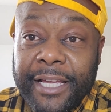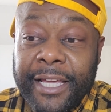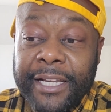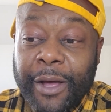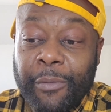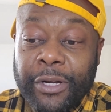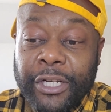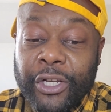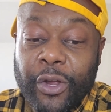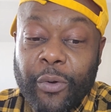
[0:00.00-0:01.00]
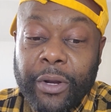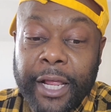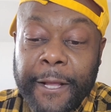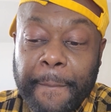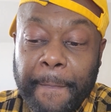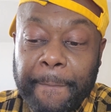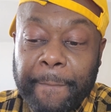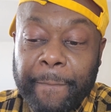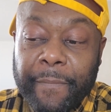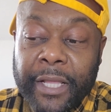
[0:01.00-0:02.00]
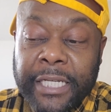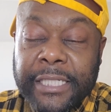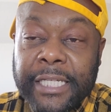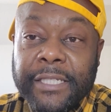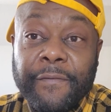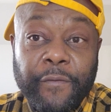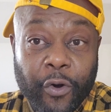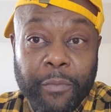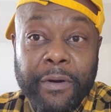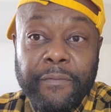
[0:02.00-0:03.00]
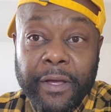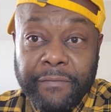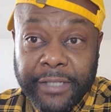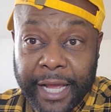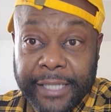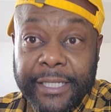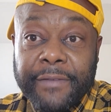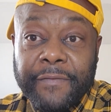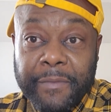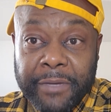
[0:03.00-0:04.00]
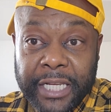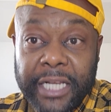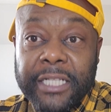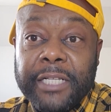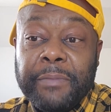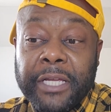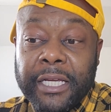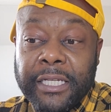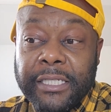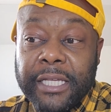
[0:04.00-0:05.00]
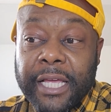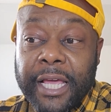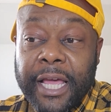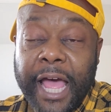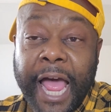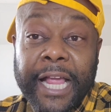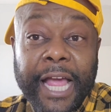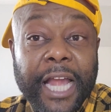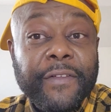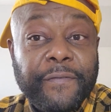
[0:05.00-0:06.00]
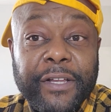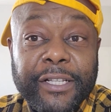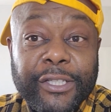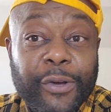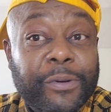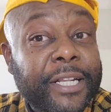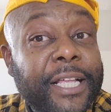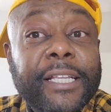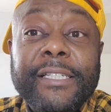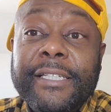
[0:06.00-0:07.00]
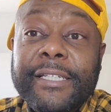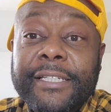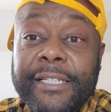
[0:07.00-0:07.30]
And I wanted to know, like, is this a form of, of toxic femininity? Because I kind of feel it though it is.